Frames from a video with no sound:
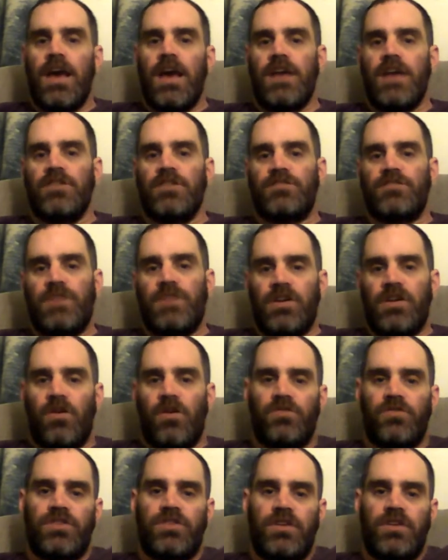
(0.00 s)
and you spend your
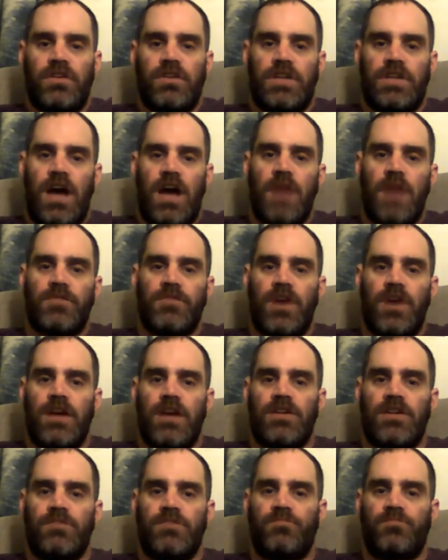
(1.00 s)
whole time
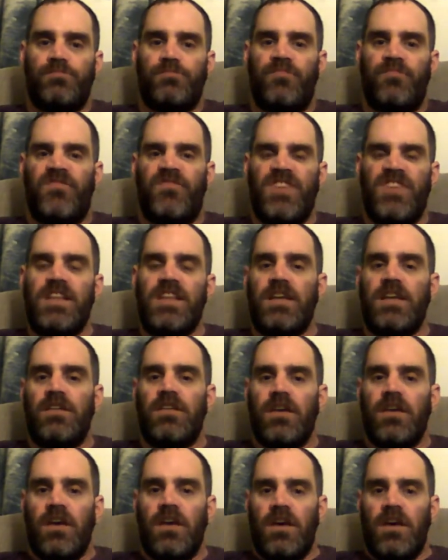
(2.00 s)
trying to fit it,